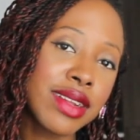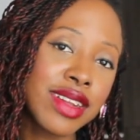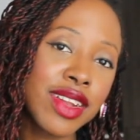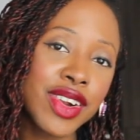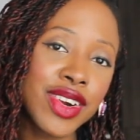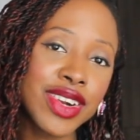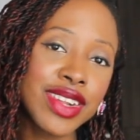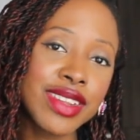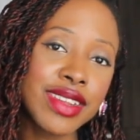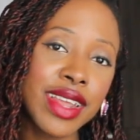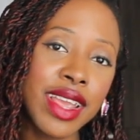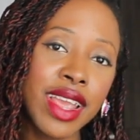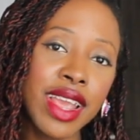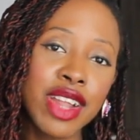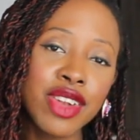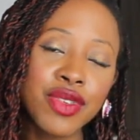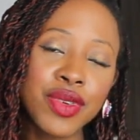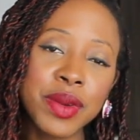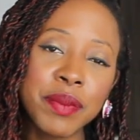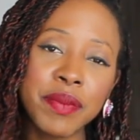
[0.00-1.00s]

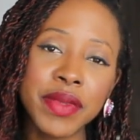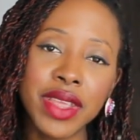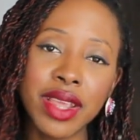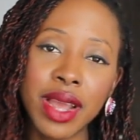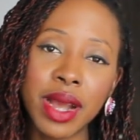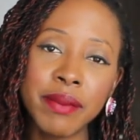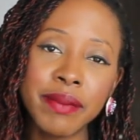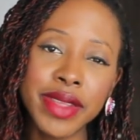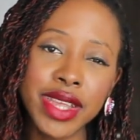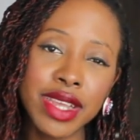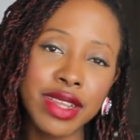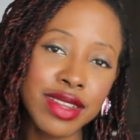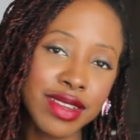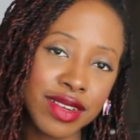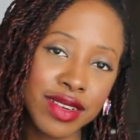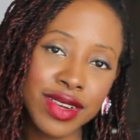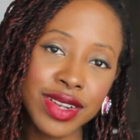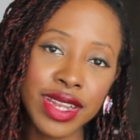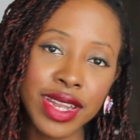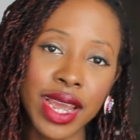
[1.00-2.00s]
Thursday, 3 p.m.
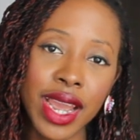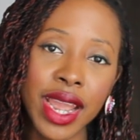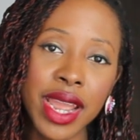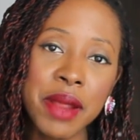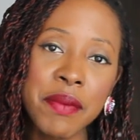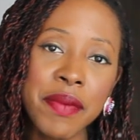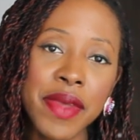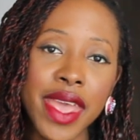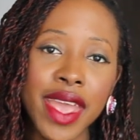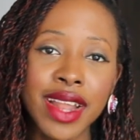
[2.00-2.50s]
Eastern time,